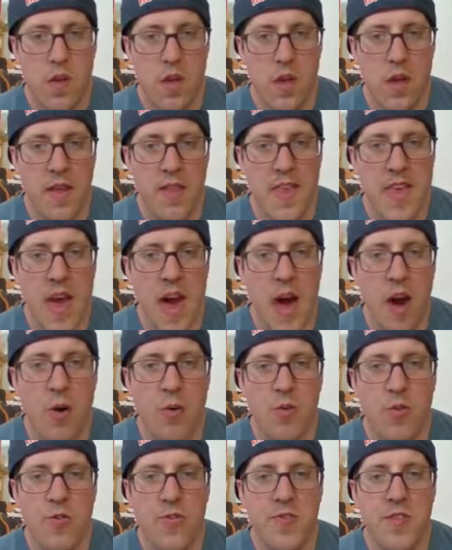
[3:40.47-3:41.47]
and the
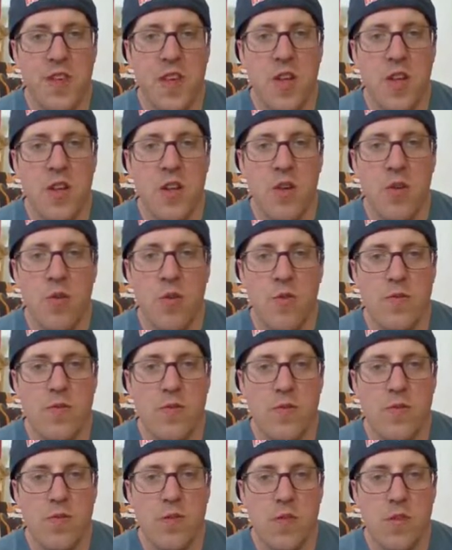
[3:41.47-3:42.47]
outers and the
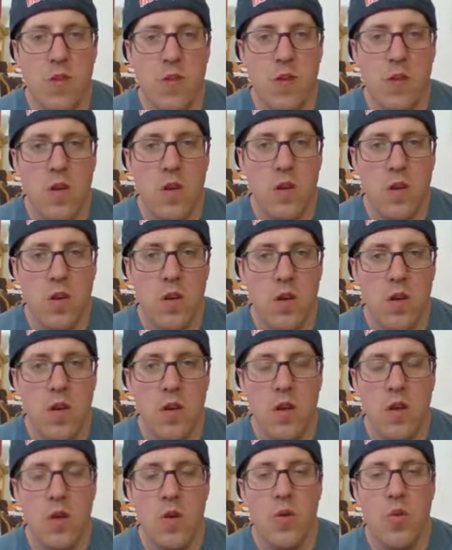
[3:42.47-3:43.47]
inners
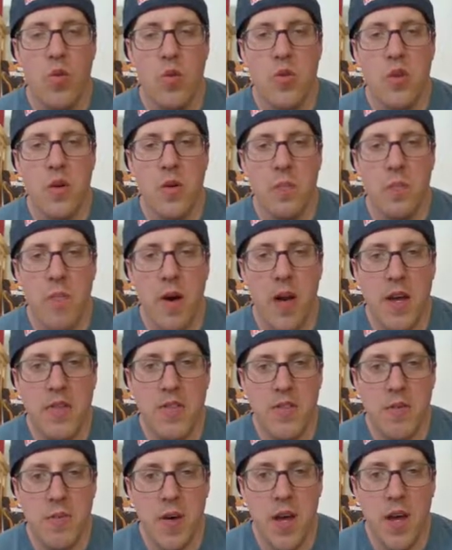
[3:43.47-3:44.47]
would combine
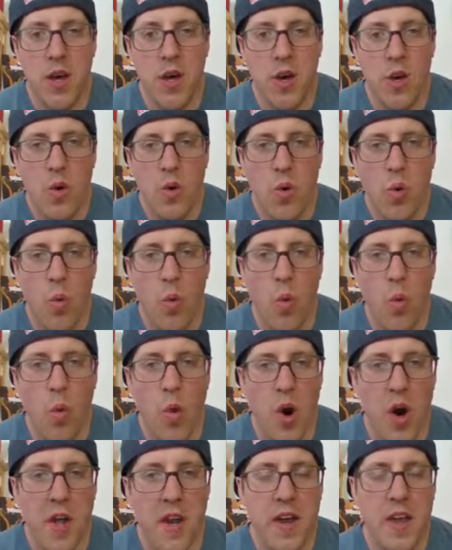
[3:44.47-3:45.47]
to make
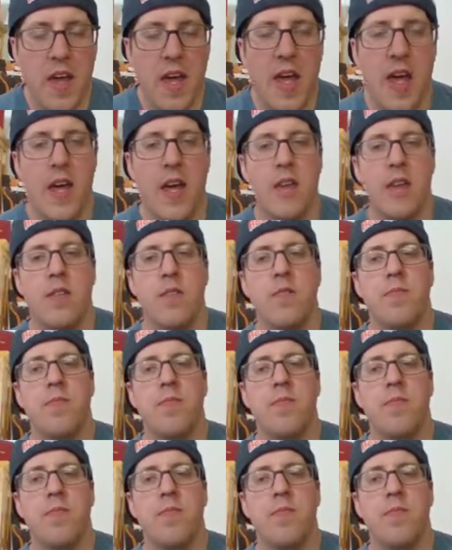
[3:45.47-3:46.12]
1n.